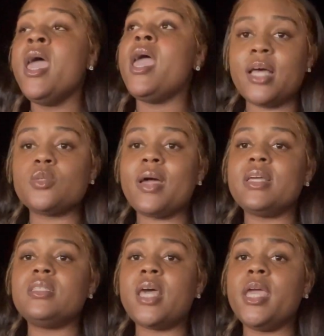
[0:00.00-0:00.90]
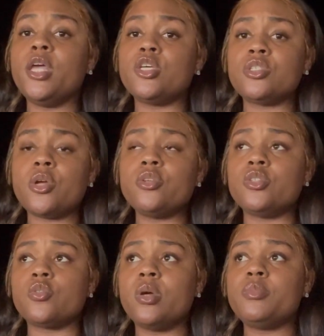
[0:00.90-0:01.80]
That's why it say in a certain
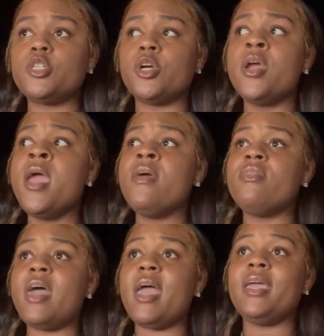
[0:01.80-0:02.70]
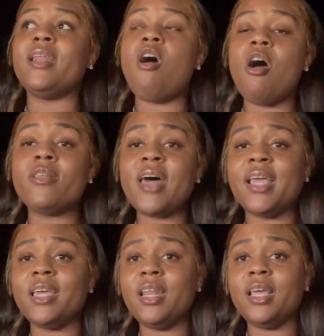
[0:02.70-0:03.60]
scripture that in all thy
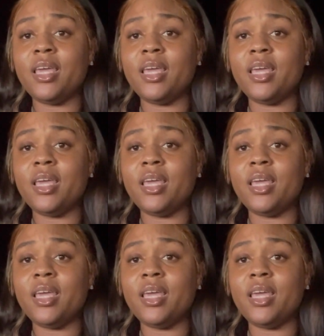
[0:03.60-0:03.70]
getting,